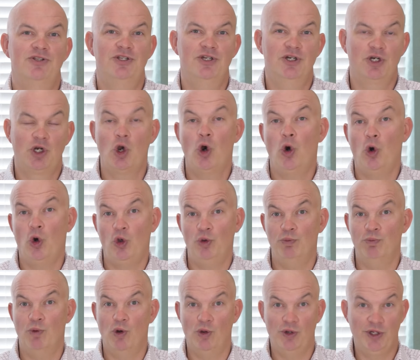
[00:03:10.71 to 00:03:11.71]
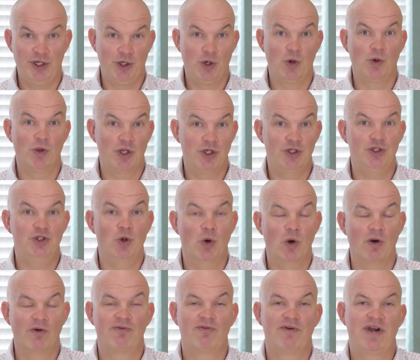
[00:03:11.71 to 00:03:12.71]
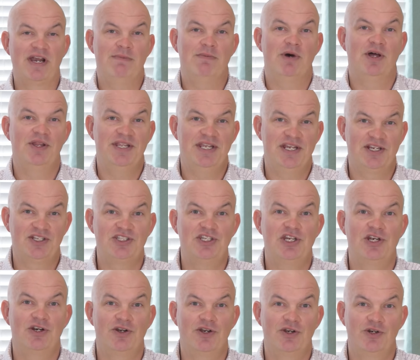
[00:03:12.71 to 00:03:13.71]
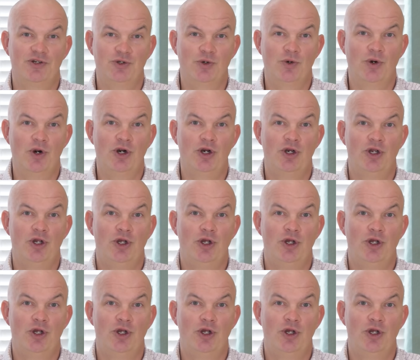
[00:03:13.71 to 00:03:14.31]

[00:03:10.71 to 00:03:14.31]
the cold molding or the door frame on the exterior door.